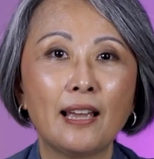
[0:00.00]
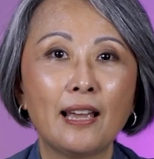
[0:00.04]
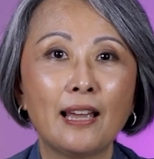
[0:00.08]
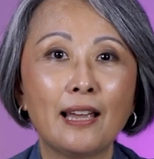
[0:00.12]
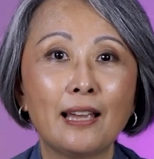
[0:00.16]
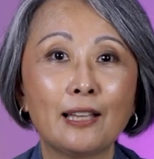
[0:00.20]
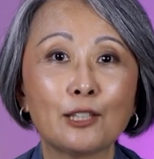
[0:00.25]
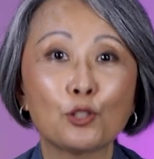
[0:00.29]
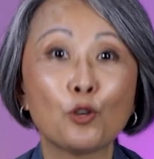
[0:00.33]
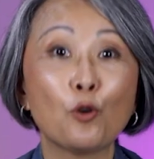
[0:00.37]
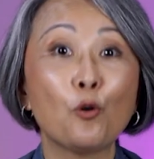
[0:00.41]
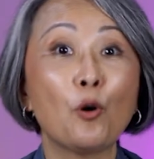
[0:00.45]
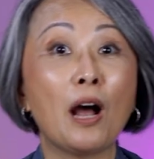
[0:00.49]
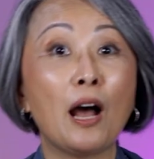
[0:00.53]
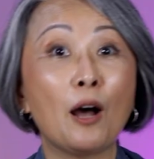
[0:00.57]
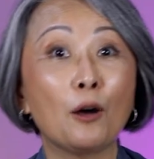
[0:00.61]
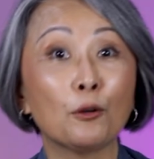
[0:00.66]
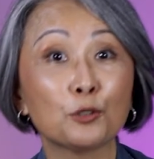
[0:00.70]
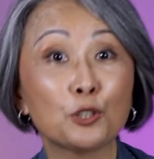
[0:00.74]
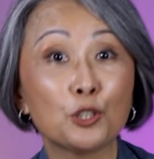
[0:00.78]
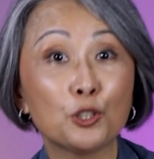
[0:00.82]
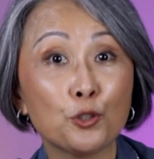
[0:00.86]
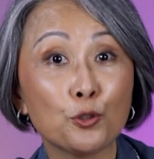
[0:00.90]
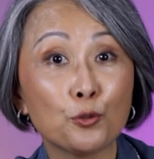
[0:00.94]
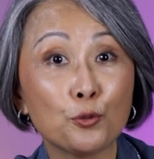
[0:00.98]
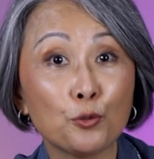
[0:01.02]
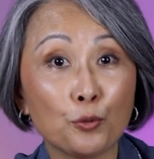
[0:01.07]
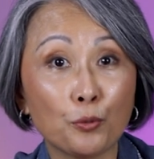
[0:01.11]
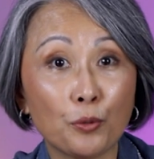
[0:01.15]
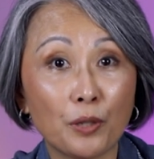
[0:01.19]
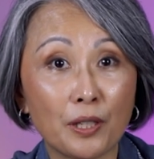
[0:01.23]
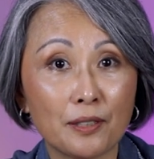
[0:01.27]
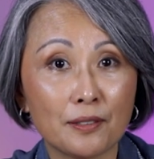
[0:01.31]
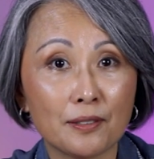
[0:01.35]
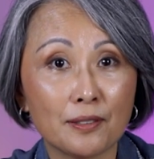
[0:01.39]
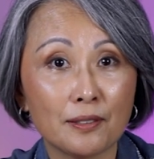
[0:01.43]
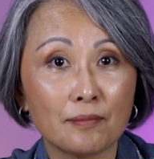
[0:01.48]
So how did you do it?
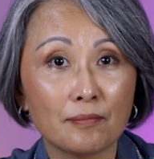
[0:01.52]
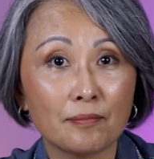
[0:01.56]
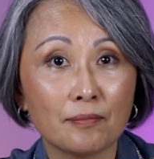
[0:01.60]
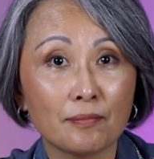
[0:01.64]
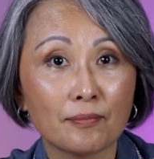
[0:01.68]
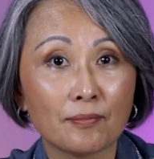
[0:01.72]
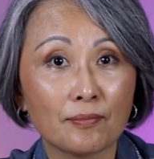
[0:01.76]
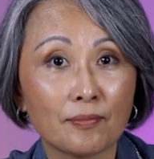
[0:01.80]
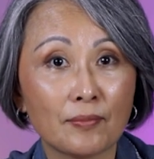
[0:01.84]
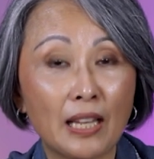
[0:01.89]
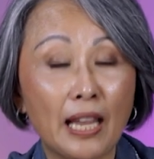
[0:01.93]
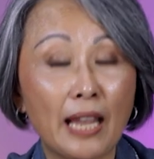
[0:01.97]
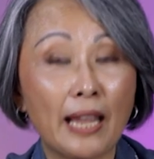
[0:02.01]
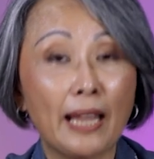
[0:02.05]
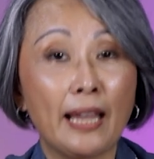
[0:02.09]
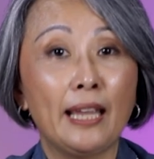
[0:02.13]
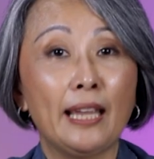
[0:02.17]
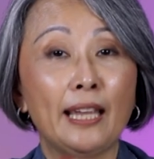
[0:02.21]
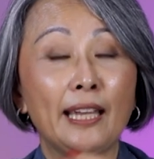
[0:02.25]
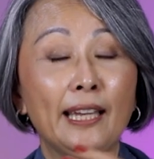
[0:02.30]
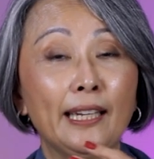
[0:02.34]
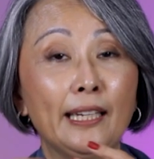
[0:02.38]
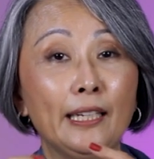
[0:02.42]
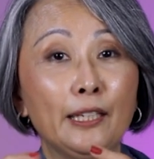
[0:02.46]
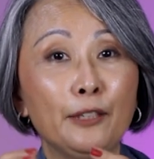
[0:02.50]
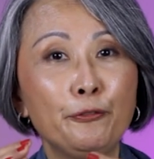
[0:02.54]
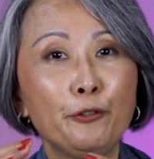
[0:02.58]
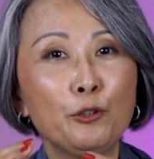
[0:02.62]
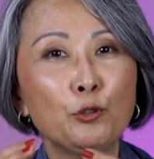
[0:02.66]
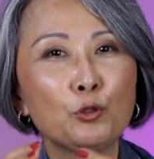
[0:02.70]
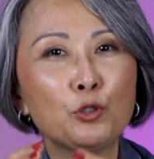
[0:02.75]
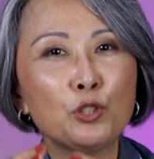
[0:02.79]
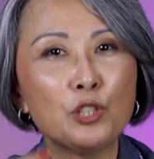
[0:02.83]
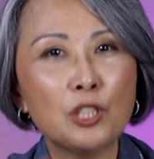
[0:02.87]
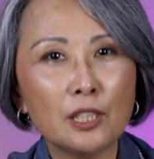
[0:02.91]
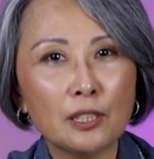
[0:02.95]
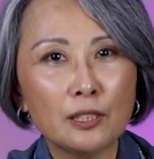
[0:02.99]
If you
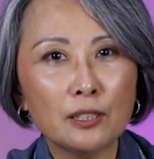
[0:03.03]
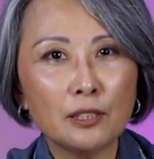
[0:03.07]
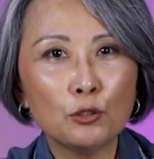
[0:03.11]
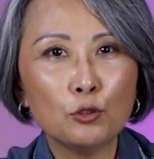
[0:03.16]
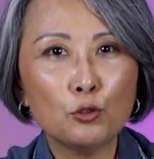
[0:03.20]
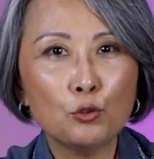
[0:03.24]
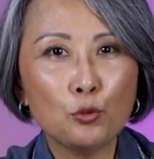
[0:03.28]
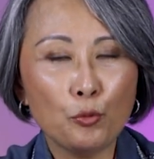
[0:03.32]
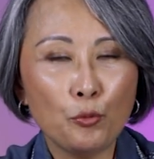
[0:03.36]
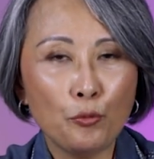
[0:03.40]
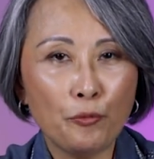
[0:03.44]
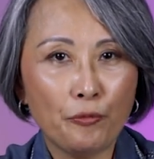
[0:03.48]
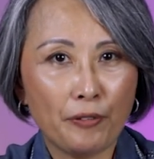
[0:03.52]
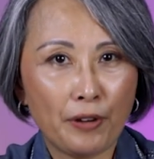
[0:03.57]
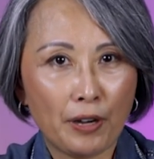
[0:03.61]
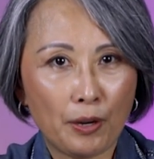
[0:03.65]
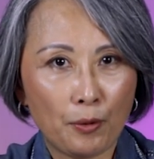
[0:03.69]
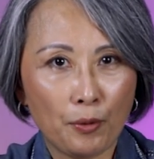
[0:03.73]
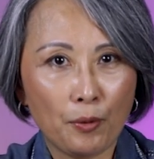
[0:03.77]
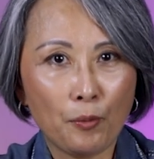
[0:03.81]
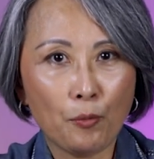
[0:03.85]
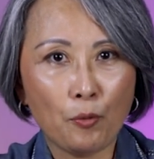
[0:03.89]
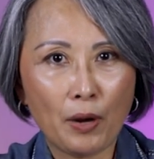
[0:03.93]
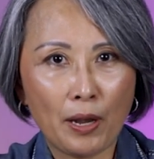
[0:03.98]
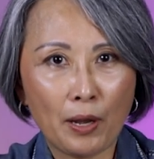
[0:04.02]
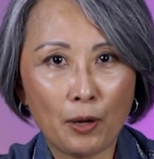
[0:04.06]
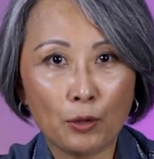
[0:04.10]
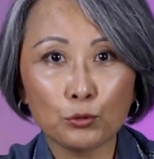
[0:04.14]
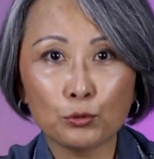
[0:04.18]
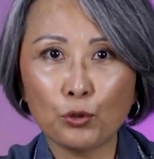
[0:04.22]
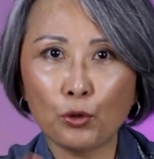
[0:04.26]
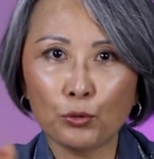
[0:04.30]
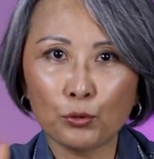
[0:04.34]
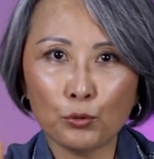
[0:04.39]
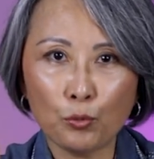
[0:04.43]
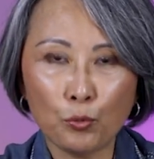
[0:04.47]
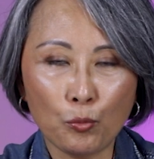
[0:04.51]
didn't do very well,
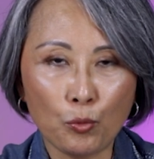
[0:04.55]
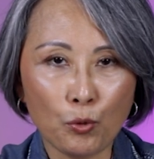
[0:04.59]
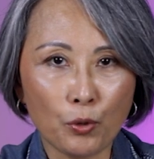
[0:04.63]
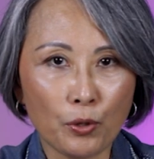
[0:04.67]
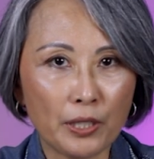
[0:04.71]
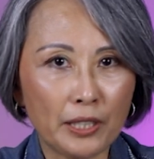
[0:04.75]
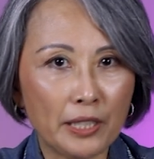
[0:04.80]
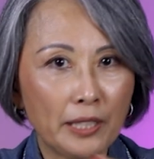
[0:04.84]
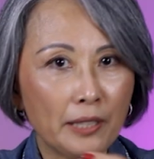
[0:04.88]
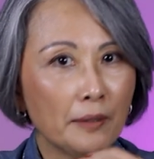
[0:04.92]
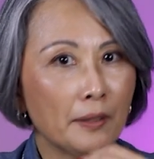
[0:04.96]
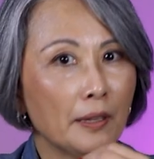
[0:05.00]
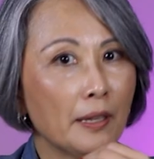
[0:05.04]
don't worry.